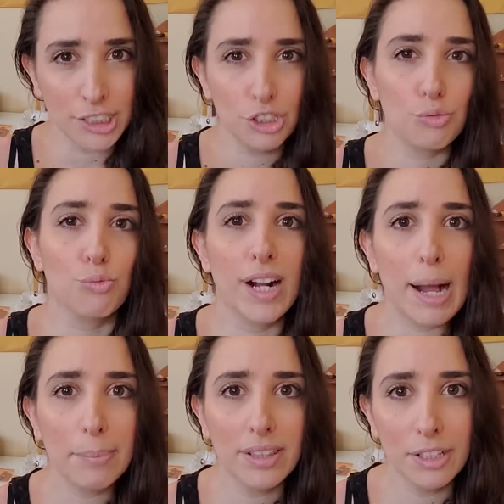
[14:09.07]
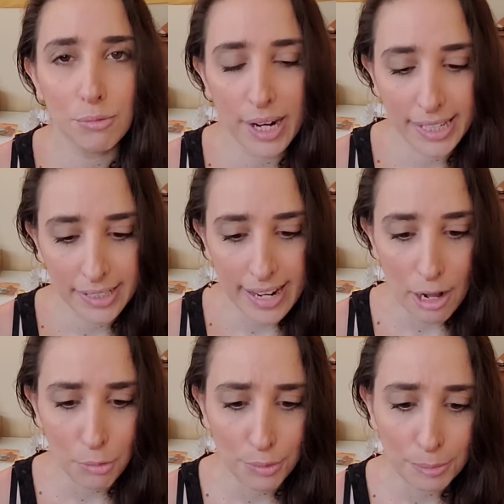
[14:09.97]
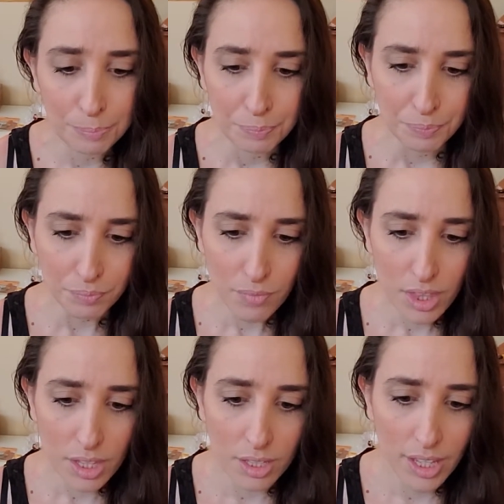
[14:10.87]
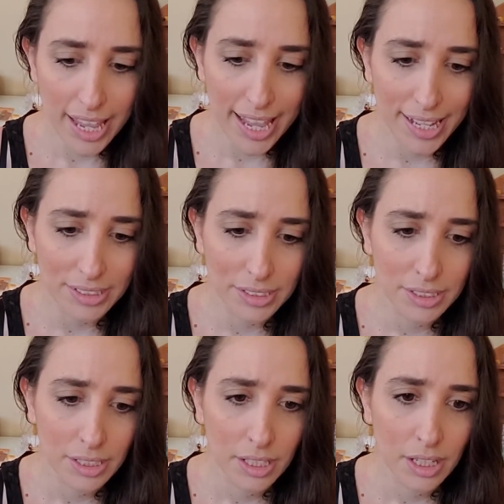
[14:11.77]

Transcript: I just rapidly write it out. And